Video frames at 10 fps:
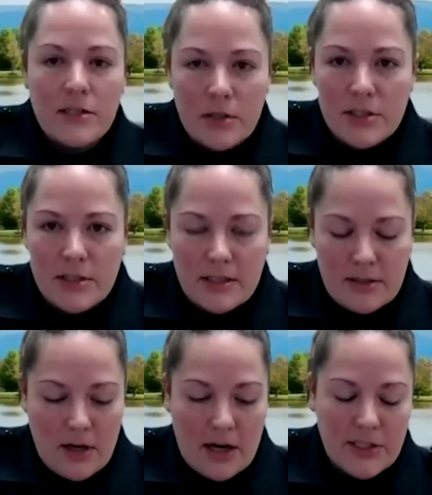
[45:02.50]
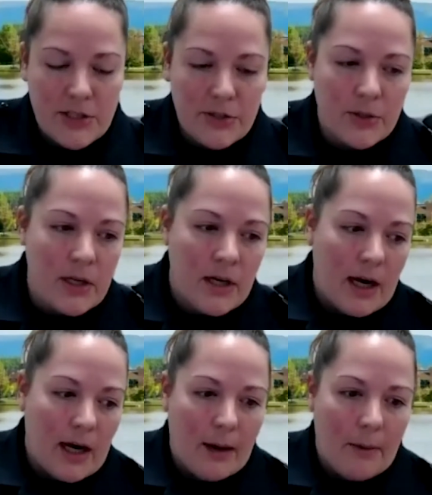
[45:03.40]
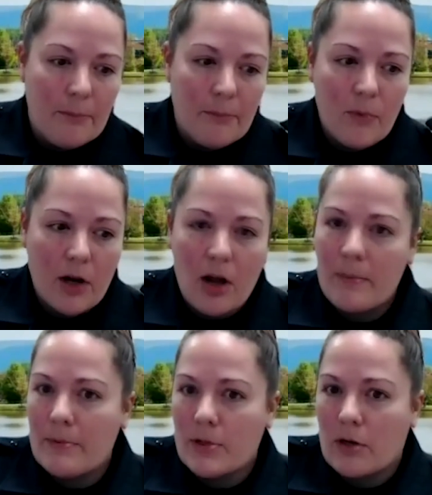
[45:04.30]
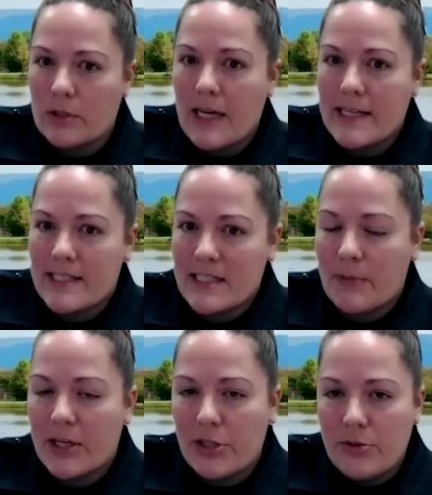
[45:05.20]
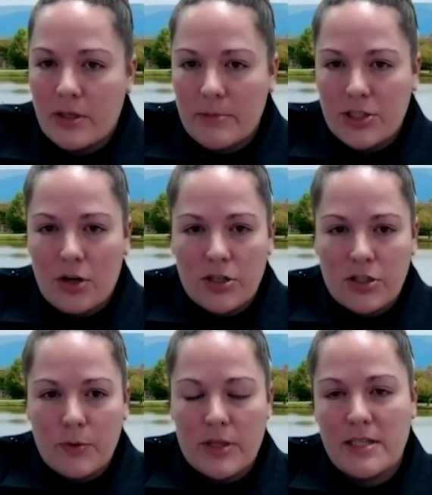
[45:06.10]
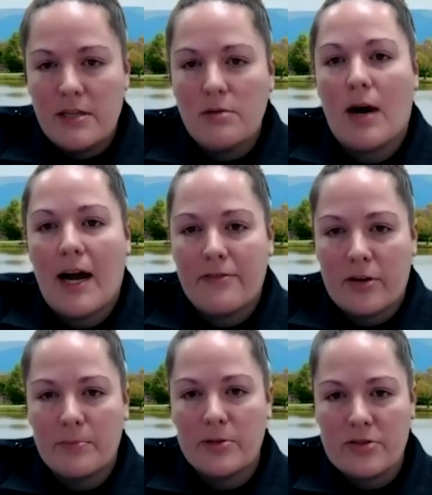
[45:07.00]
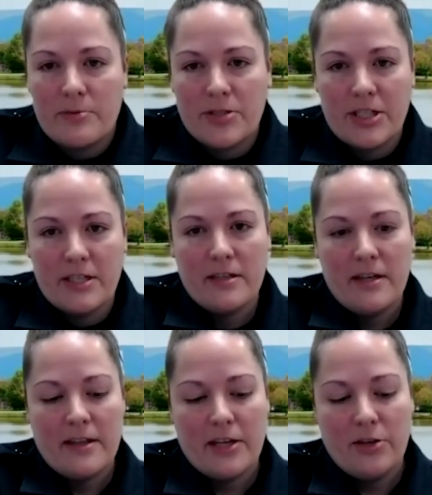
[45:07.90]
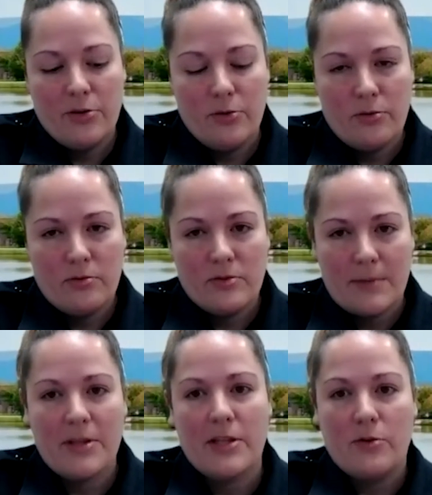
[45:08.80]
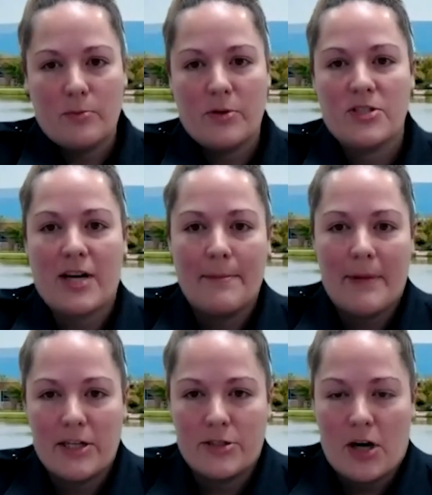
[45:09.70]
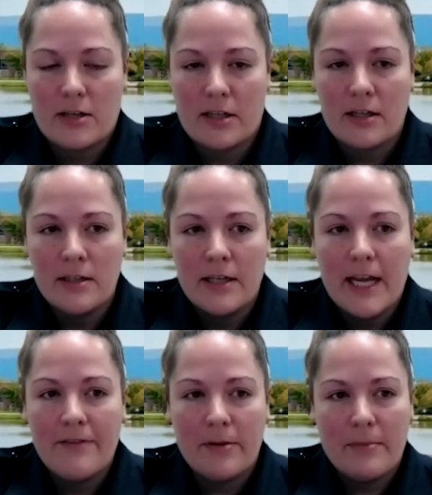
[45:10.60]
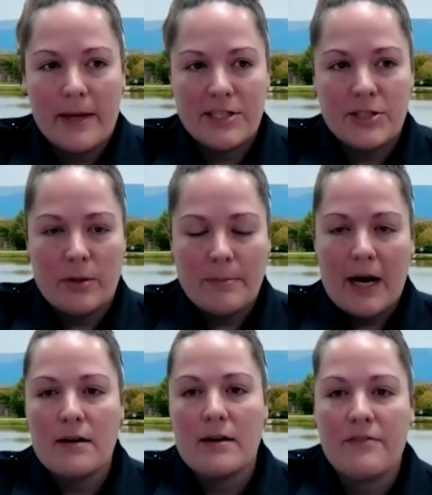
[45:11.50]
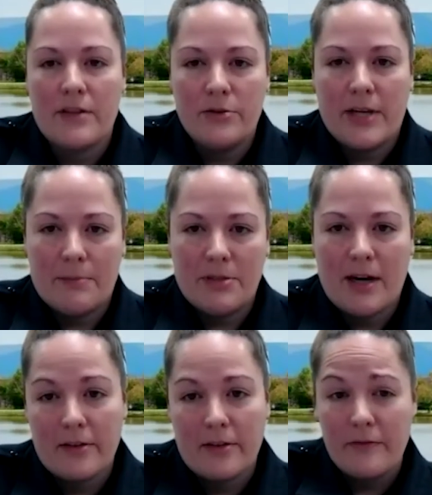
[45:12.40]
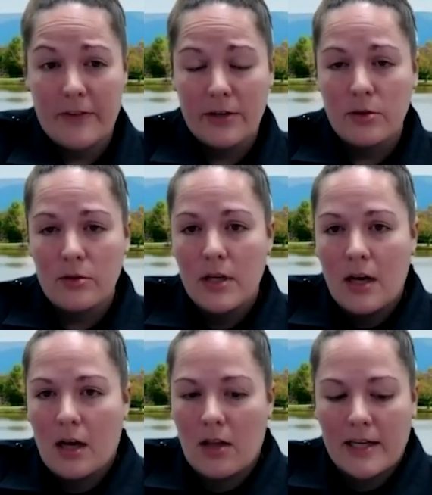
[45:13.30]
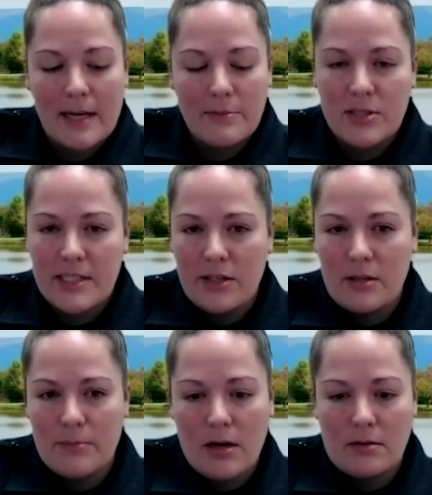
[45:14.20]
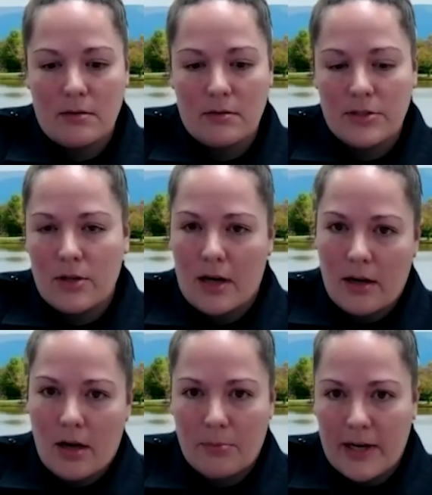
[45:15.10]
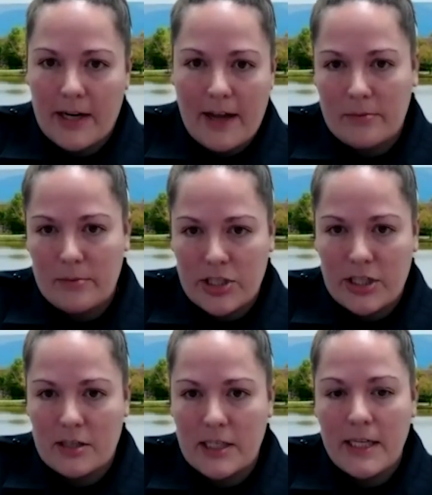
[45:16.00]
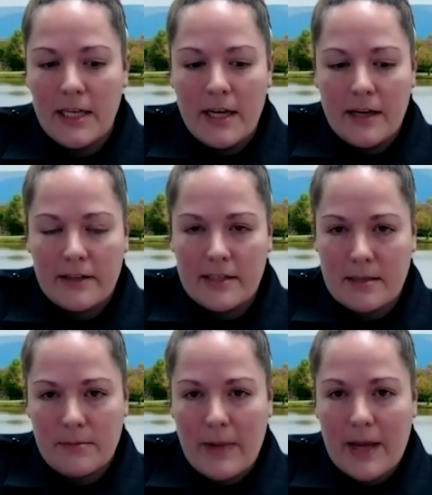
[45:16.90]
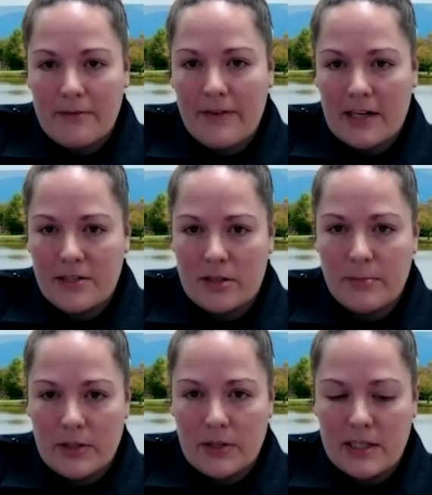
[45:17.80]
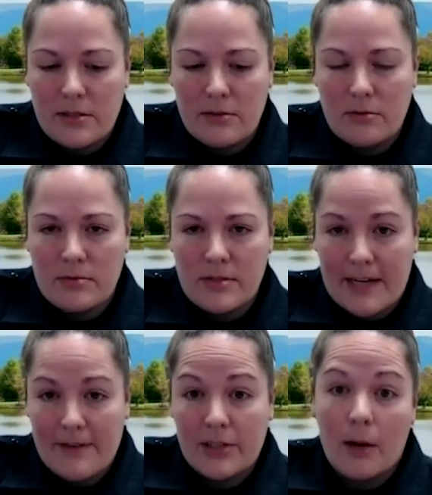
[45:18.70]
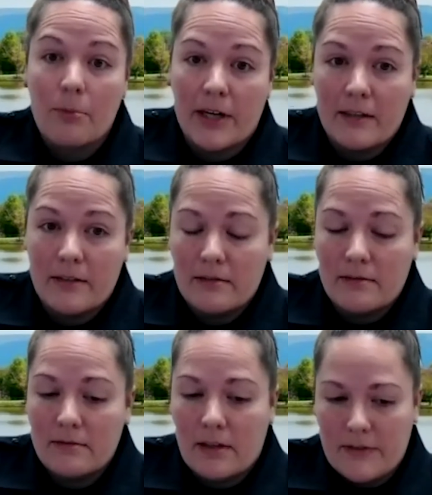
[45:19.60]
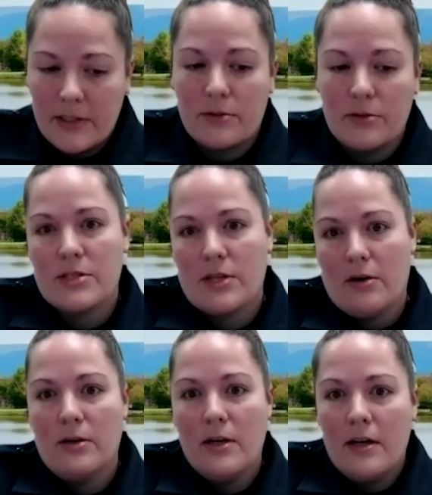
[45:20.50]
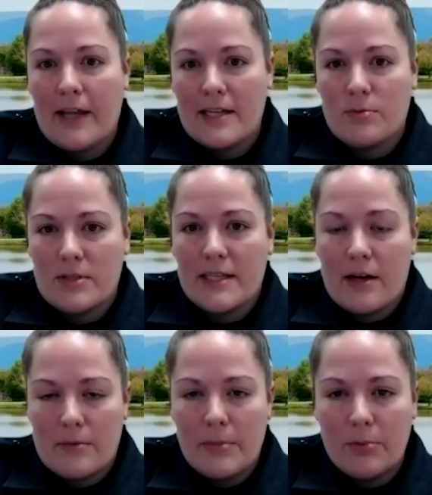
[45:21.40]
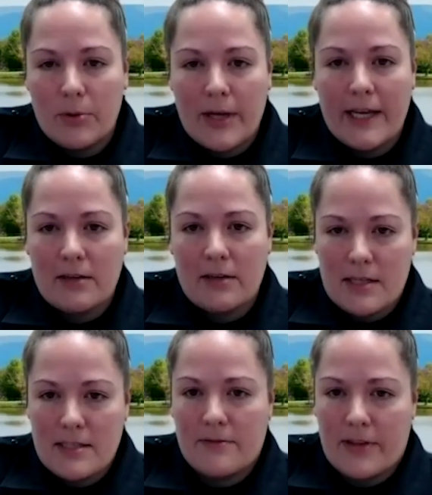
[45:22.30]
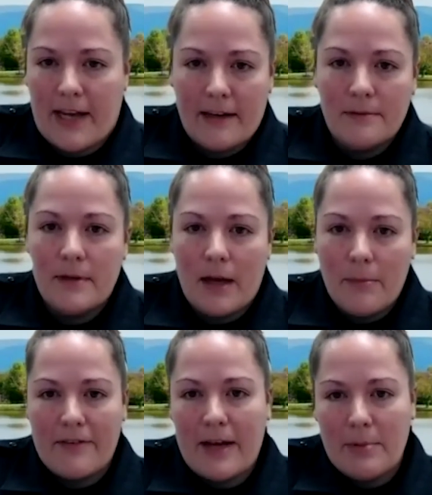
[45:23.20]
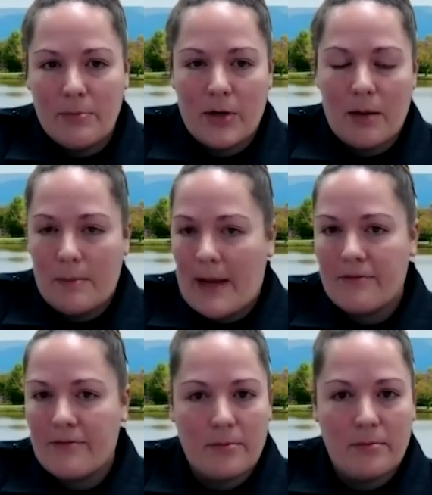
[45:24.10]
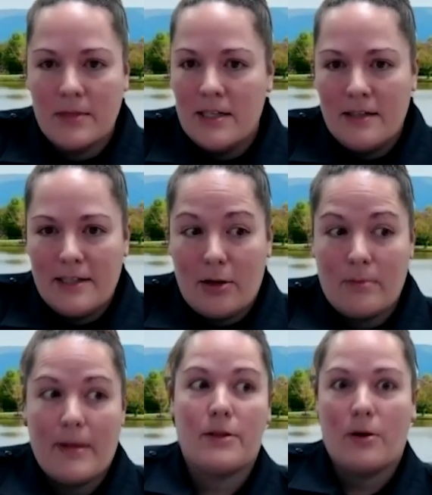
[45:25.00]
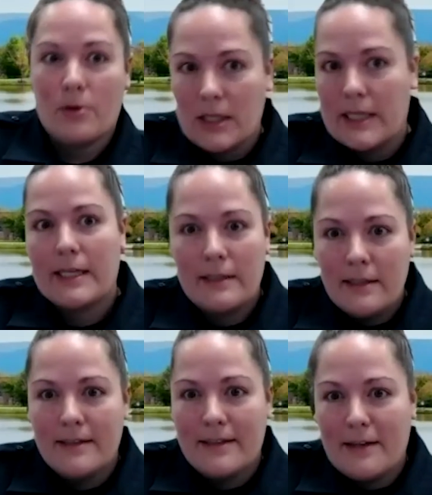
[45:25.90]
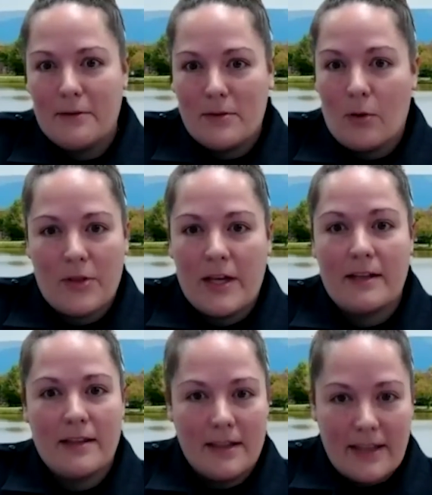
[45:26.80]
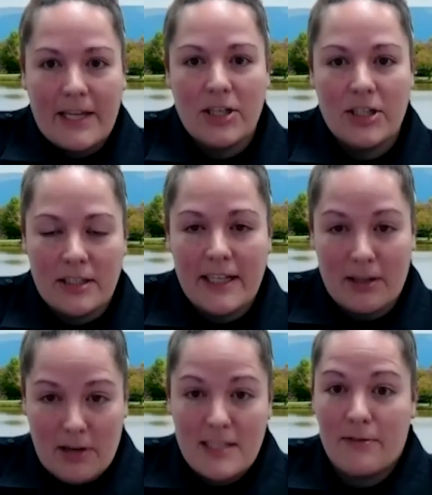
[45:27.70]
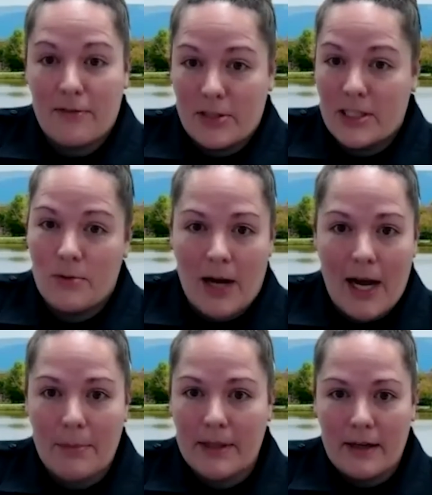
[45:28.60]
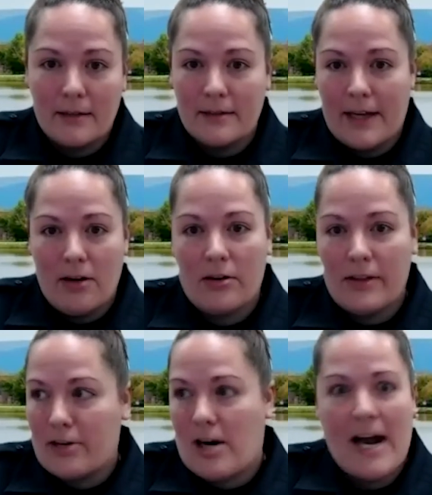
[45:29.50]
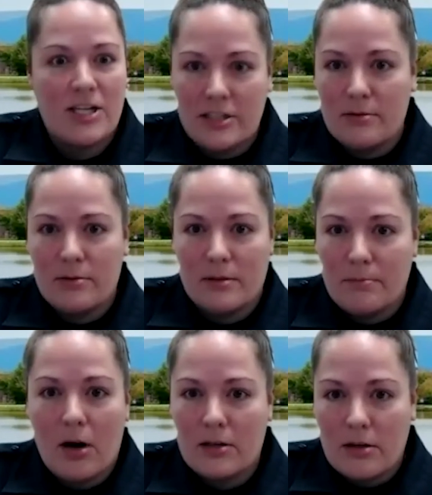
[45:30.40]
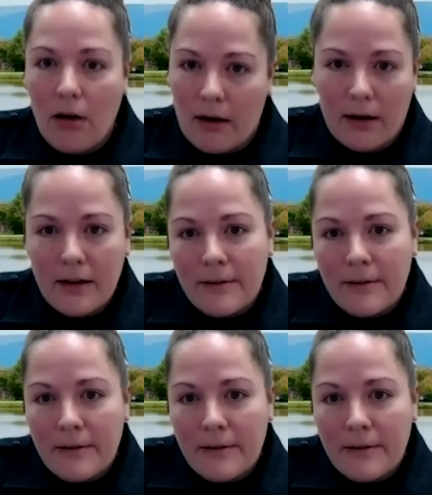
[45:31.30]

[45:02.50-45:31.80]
wanted to talk too. A lot of people don't realize this, but you can be charged with a DUI for a prescription something that you were prescribed by your doctor. If it makes you impaired enough that you can't be driving a vehicle, a lot of times you'll see on the bottle, do not operate heavy machinery, because it may affect your ability to safely operate a vehicle. So that's what's in there, and people can get arrested for that. I mean, I've had people coming back from, the methadone clinic that don't think that they can get arrested for a DUI, but they crashed into a parked car.